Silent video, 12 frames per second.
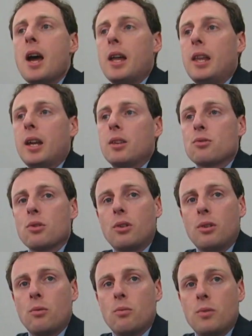and they
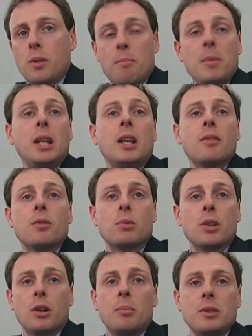control the meaning of the
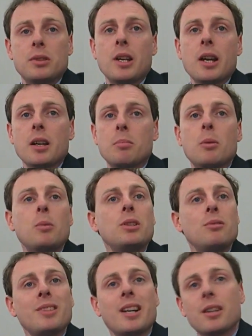word OpenStack, but we
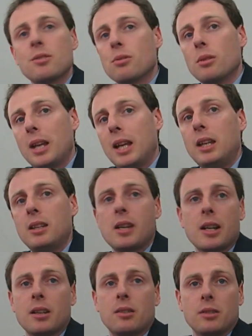do not control any
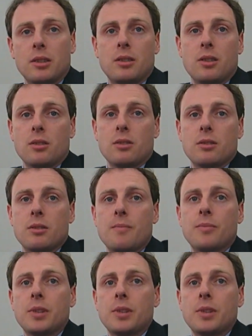technical decisions.